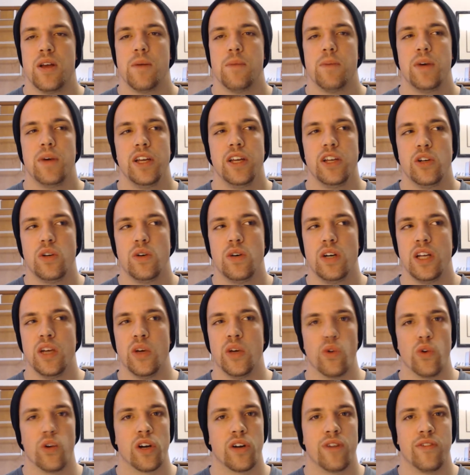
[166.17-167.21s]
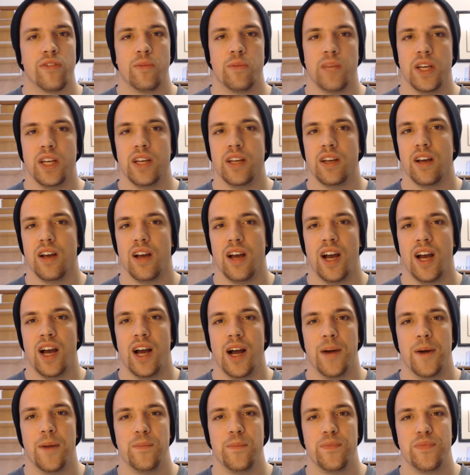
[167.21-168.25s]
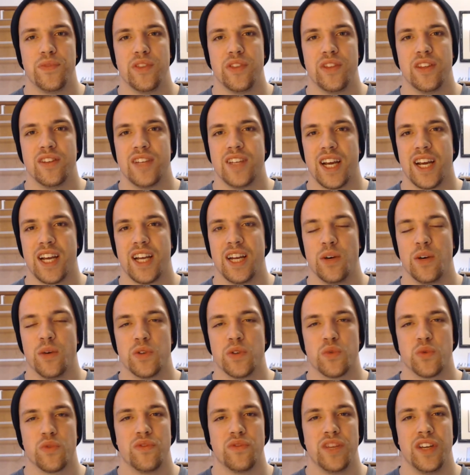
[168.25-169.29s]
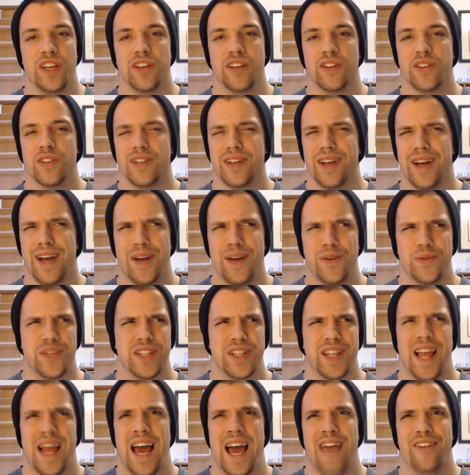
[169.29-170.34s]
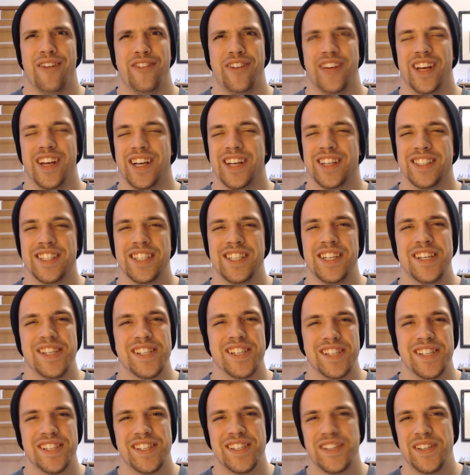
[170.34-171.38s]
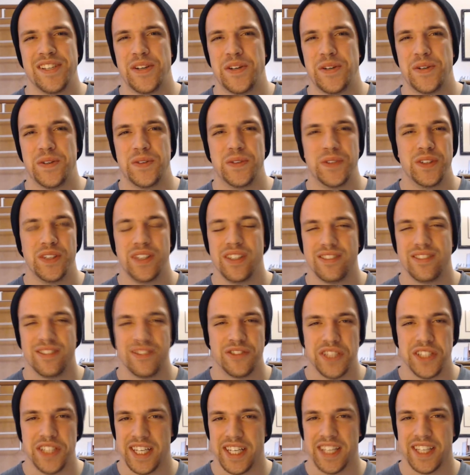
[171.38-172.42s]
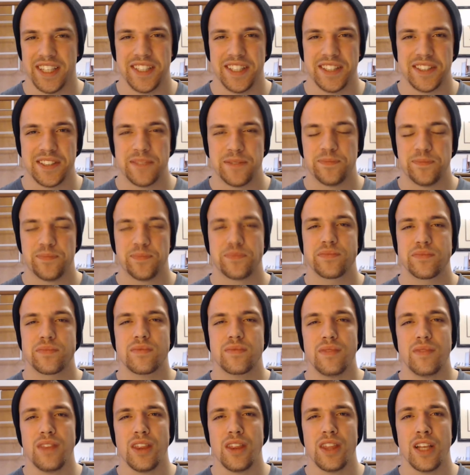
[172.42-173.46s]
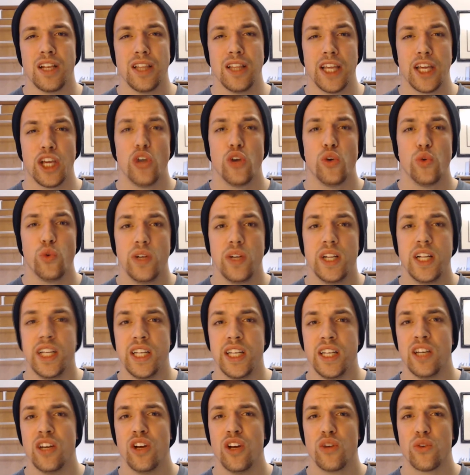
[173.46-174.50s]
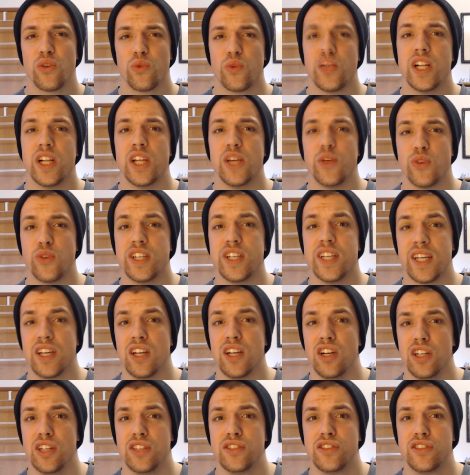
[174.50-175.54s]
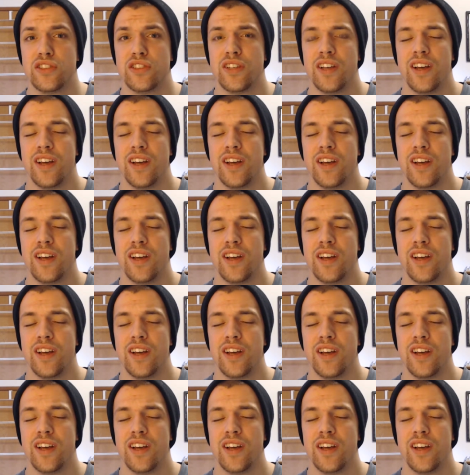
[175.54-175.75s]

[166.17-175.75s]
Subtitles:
But you know what? It worked for me. The second it was revealed, I was laughing. I was like, oh, this is so ridiculous. Like really ridiculous.